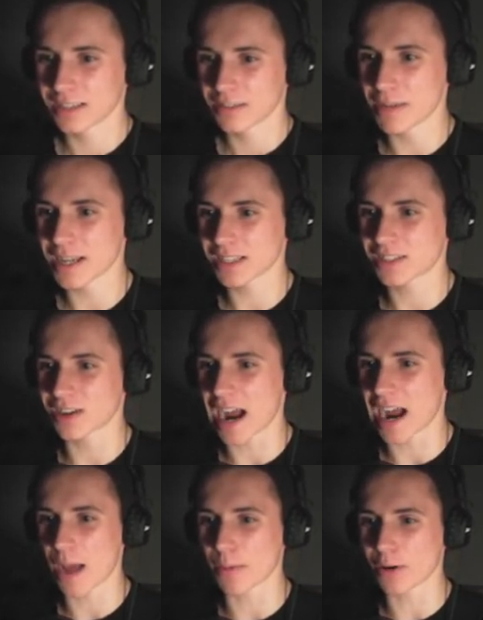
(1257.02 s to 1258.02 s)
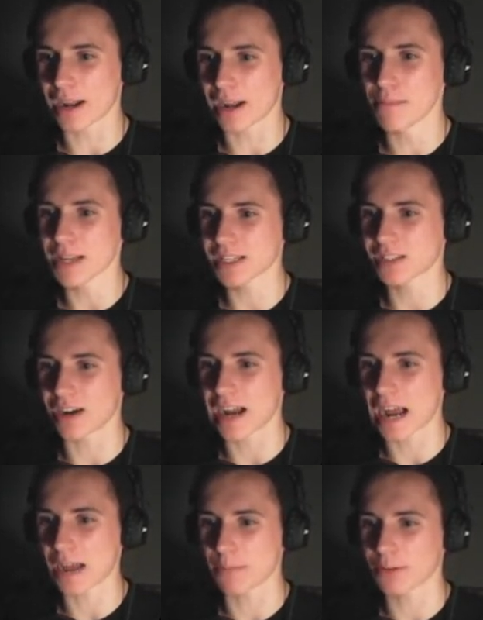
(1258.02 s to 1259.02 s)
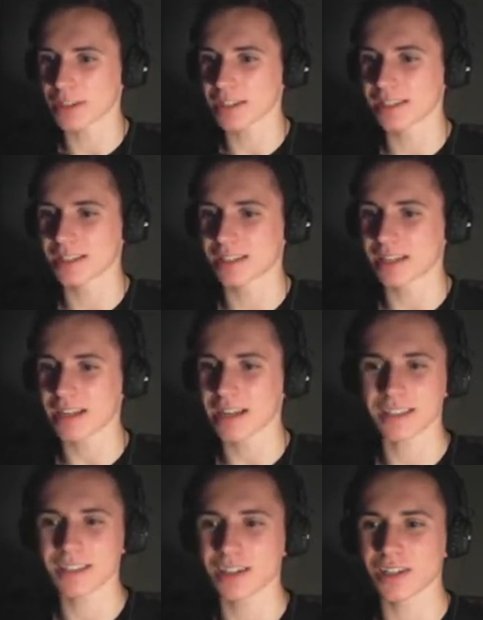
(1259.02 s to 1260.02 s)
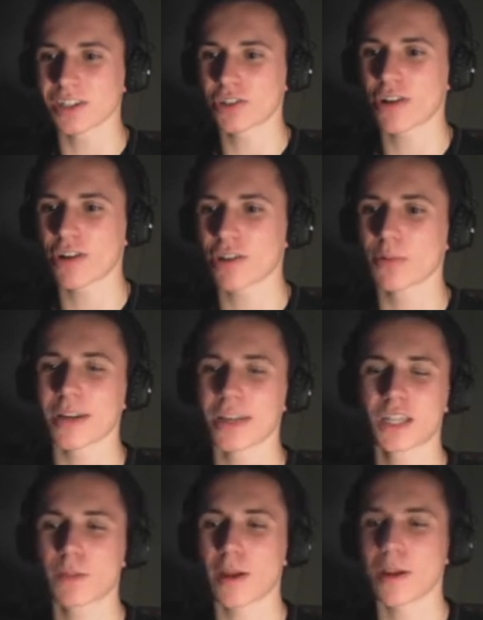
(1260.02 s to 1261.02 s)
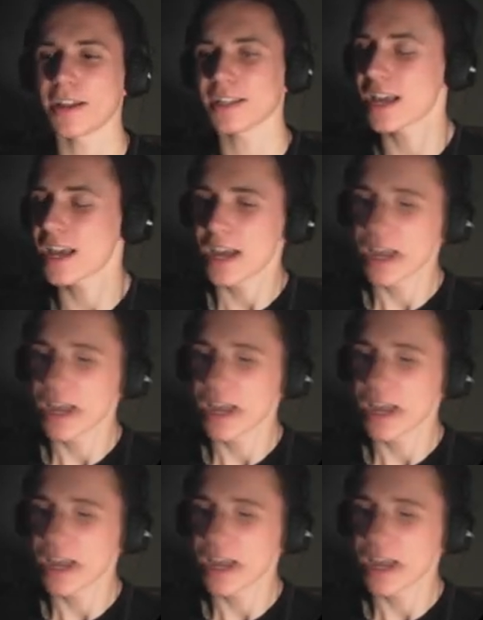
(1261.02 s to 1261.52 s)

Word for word: Mr. Hammer and Mr. Hammer. This is such an incredible experience.